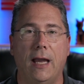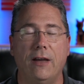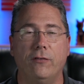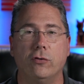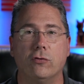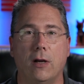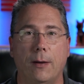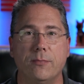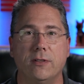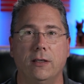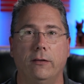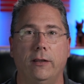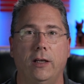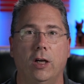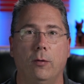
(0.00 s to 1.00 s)
I have a drop
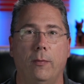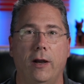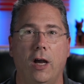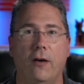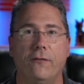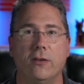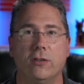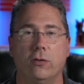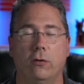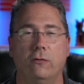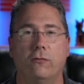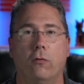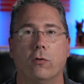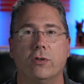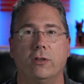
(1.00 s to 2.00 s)
ceiling here in my office, so
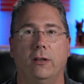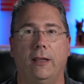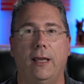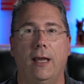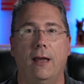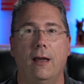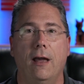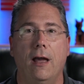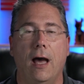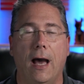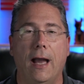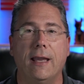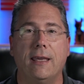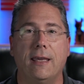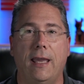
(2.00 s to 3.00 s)
unfortunately
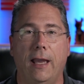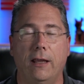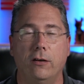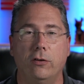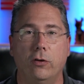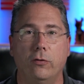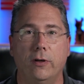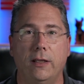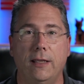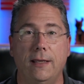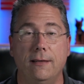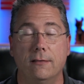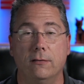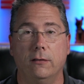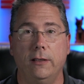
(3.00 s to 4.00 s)
I can't do it
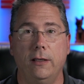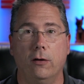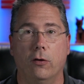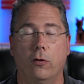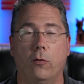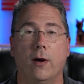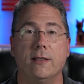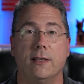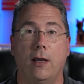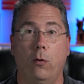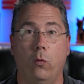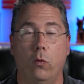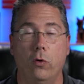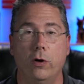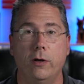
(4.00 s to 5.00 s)
easily, otherwise I
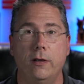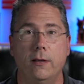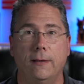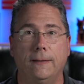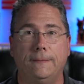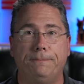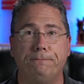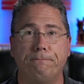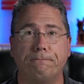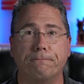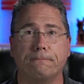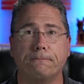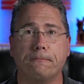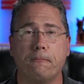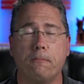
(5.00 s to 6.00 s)
would.
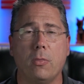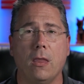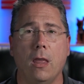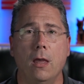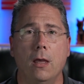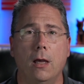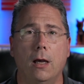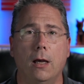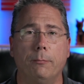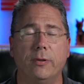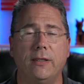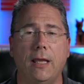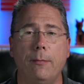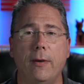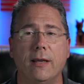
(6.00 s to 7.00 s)

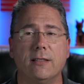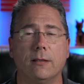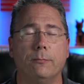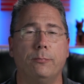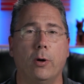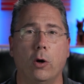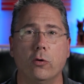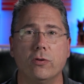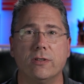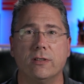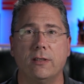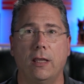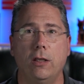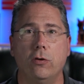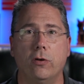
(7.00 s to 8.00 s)
But they make some posts
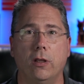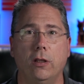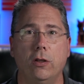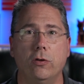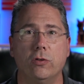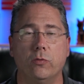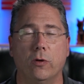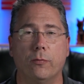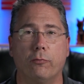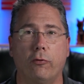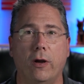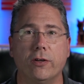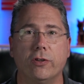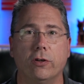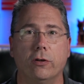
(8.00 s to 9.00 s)
that you can use with
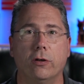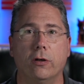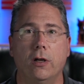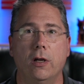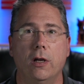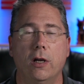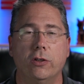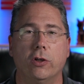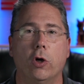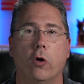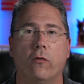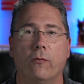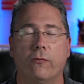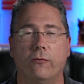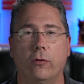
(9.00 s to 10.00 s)
pressure to
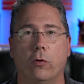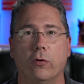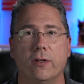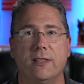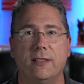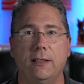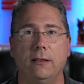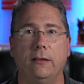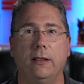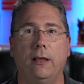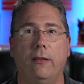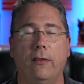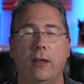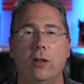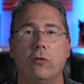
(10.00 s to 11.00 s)
go from floor to ceiling,
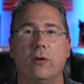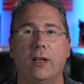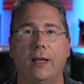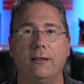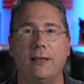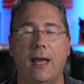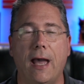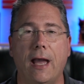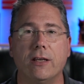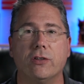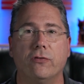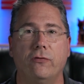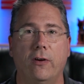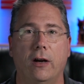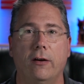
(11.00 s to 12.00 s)
and then you can
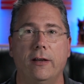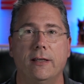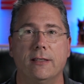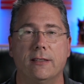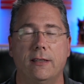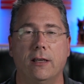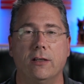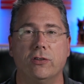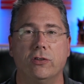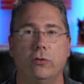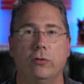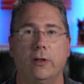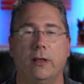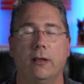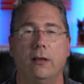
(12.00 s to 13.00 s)
attach various things
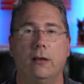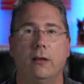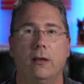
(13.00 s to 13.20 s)
to it.